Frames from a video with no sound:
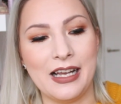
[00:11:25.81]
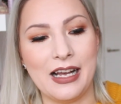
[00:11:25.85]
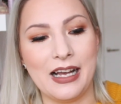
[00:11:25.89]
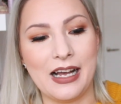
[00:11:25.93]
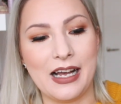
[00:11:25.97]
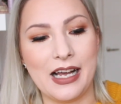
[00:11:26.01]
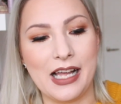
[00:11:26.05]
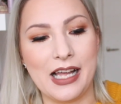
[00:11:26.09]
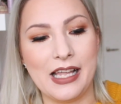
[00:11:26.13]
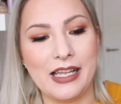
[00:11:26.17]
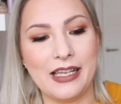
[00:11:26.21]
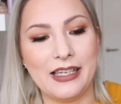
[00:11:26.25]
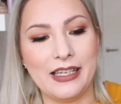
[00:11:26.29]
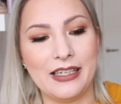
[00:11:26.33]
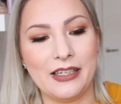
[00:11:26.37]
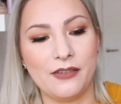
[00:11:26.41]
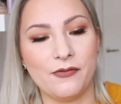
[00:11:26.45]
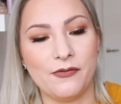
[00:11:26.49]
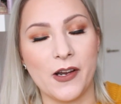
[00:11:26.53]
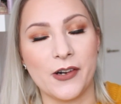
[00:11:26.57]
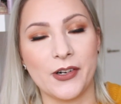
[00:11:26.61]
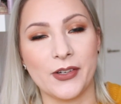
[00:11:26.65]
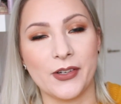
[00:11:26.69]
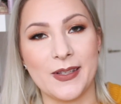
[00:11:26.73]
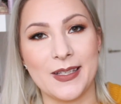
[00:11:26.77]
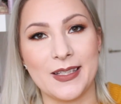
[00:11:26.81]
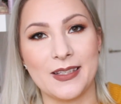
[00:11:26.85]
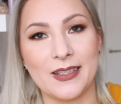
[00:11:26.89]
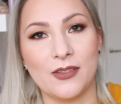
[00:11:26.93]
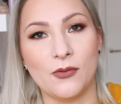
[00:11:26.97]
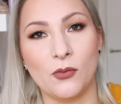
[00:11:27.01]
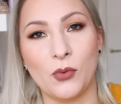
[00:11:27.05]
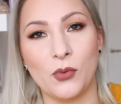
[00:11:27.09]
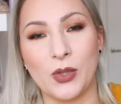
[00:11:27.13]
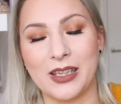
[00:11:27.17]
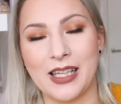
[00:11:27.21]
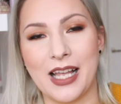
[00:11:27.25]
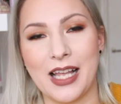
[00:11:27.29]
I did wear this
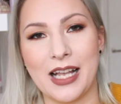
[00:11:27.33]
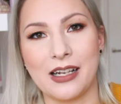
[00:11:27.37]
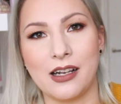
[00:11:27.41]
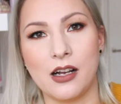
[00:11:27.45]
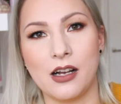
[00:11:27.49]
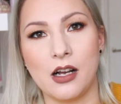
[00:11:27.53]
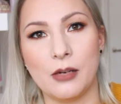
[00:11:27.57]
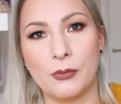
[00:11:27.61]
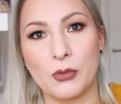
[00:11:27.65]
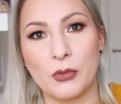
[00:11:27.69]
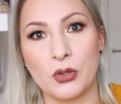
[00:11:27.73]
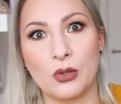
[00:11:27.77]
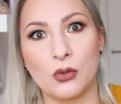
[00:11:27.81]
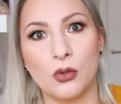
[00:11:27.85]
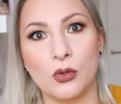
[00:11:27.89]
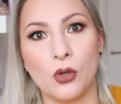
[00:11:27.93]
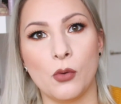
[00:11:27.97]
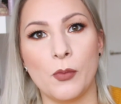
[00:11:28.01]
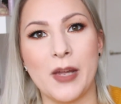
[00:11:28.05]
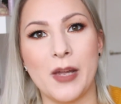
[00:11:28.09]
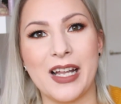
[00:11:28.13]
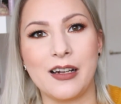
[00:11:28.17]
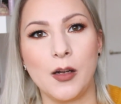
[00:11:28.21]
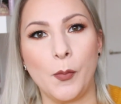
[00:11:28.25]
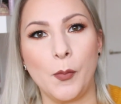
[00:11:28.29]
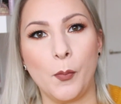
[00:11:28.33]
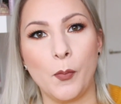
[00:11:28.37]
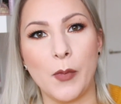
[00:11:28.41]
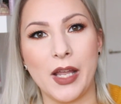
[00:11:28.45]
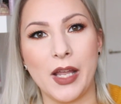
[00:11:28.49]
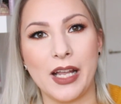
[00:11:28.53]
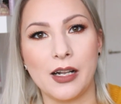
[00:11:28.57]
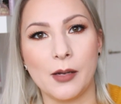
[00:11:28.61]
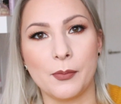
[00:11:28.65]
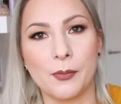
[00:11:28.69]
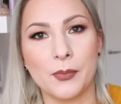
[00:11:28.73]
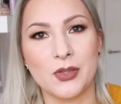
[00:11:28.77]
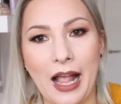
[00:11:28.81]
with like almost no
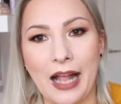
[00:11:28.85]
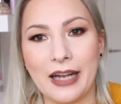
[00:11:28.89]
makeups.